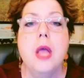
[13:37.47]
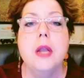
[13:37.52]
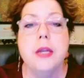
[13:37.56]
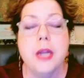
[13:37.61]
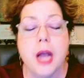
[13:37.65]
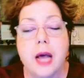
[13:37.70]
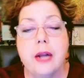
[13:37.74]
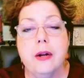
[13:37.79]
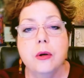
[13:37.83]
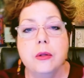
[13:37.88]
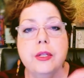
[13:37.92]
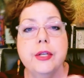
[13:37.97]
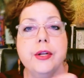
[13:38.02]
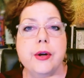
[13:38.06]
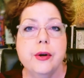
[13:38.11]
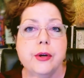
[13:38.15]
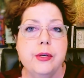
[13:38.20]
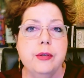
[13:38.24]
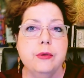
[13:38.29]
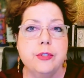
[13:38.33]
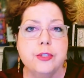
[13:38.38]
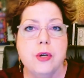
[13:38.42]
not only are
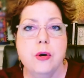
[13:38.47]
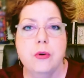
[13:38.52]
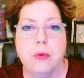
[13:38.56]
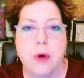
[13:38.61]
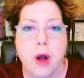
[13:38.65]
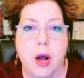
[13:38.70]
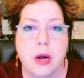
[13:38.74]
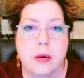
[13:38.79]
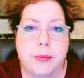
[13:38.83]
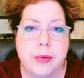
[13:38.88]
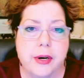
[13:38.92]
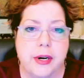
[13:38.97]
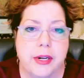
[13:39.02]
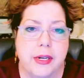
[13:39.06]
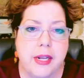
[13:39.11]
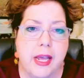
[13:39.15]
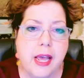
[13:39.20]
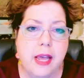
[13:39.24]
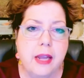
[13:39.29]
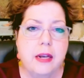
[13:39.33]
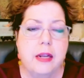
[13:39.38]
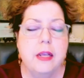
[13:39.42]
you so wrong,
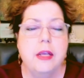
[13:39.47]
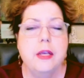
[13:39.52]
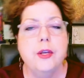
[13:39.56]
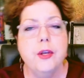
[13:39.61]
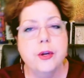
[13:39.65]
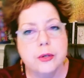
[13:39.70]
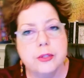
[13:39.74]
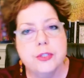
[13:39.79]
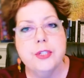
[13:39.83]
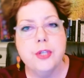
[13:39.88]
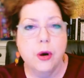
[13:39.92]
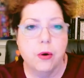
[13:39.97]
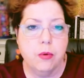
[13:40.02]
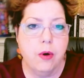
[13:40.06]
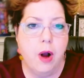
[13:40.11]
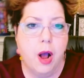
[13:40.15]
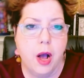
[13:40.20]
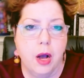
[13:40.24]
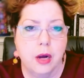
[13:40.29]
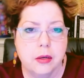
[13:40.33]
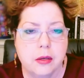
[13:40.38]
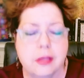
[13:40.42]
Bernadette, you're so
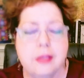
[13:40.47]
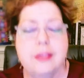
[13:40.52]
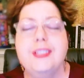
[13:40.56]
wrong.